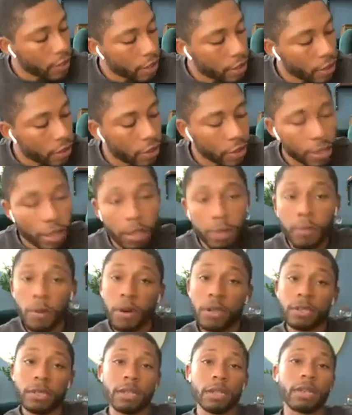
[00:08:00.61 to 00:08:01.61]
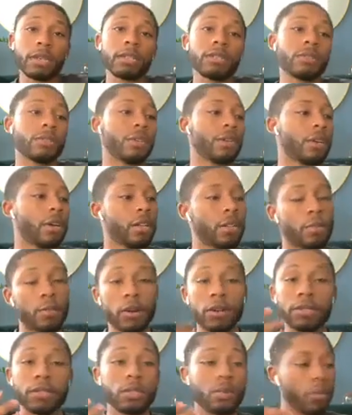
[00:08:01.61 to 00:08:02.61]
that are in other parts of the country or other
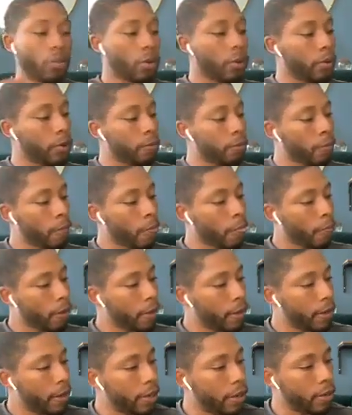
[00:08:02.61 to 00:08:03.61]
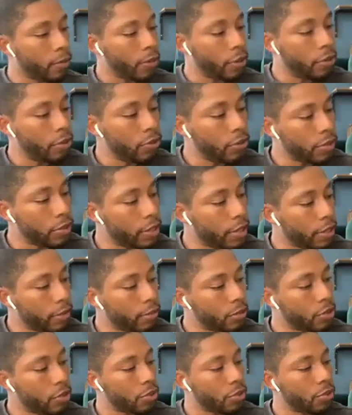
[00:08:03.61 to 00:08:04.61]
parts of the world. We use
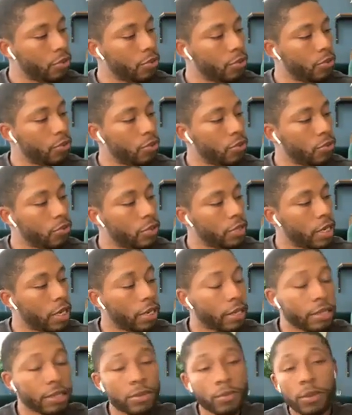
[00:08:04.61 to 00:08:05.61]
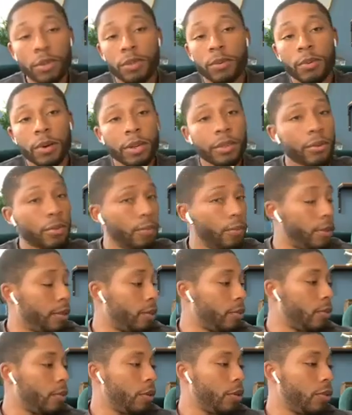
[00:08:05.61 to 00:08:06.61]
them to tell us what the weather will
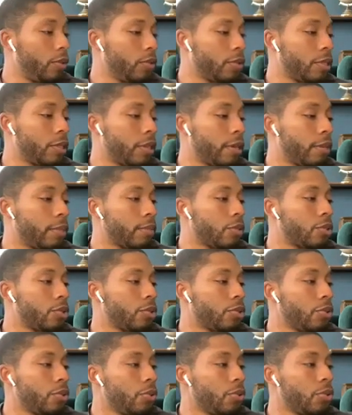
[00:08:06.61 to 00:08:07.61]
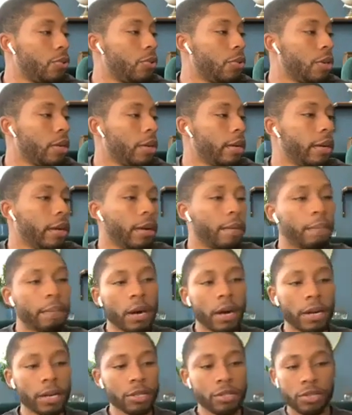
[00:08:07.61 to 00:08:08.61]
be. We use them to
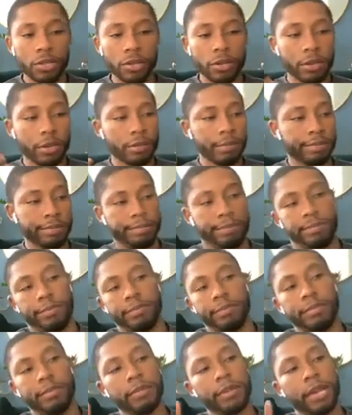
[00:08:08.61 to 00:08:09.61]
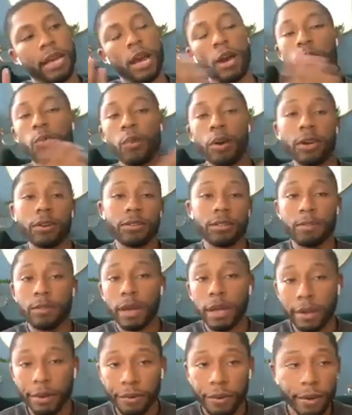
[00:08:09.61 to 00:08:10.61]
monitor how whales
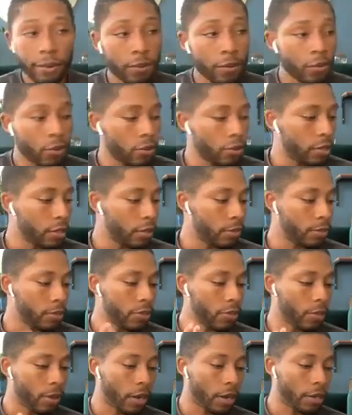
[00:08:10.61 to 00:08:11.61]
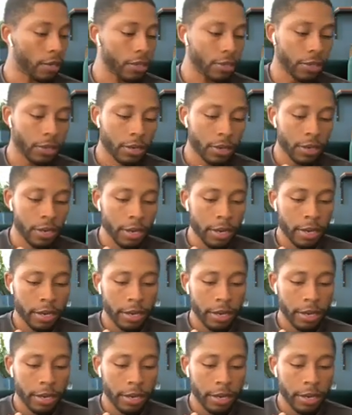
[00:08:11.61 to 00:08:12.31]
migrate. We use them to monitor